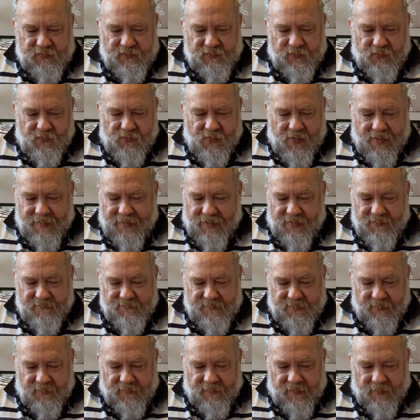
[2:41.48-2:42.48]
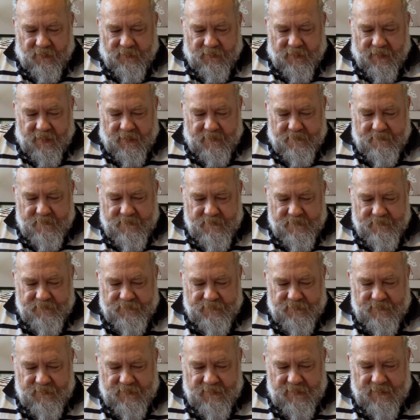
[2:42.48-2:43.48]
So I couldn't be without them.
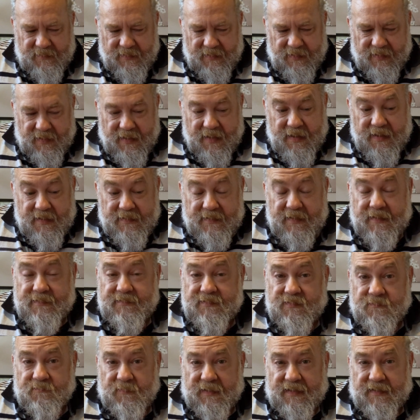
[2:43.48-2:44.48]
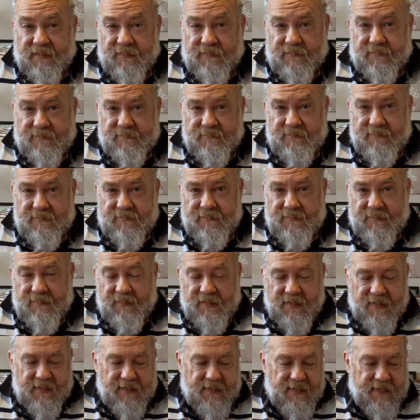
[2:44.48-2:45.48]
Next is beans.
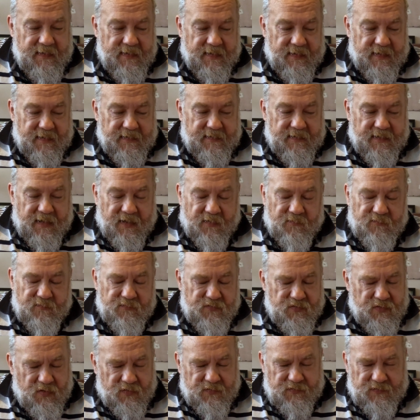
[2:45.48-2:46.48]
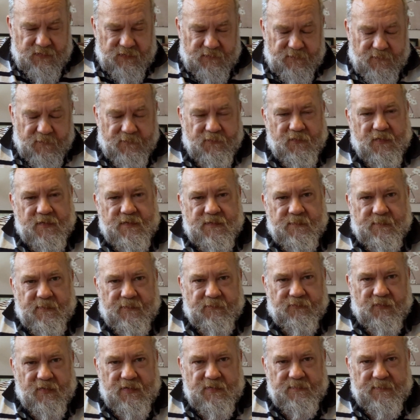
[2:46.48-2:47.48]
Now, not just for French
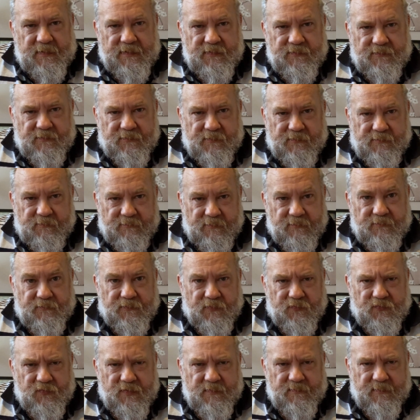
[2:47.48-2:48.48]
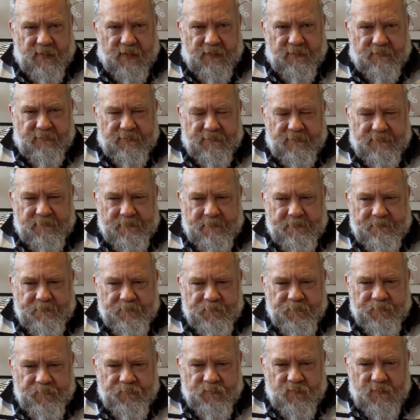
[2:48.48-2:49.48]
beans, for green beans,
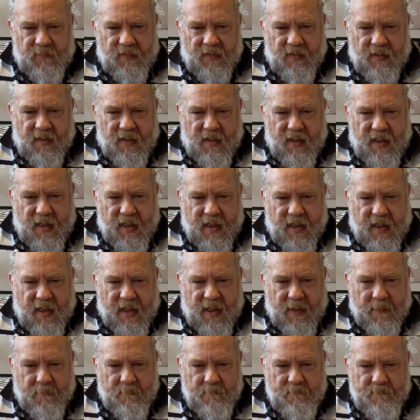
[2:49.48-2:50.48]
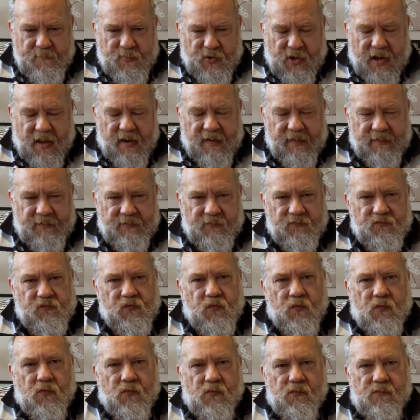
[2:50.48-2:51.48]
but I like to
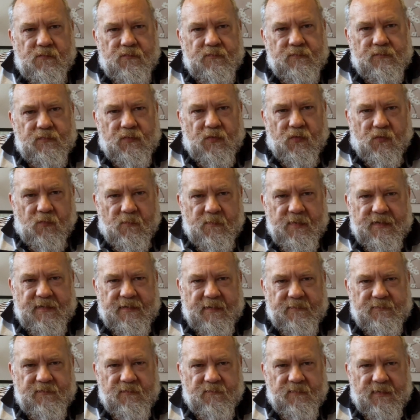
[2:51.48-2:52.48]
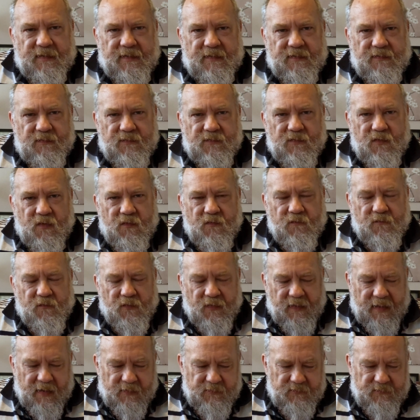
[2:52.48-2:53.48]
grow all my types of beans
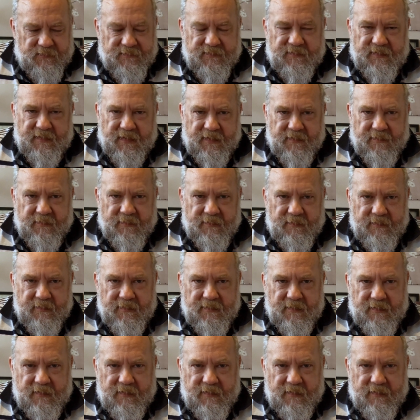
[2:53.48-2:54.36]
for the actual seed,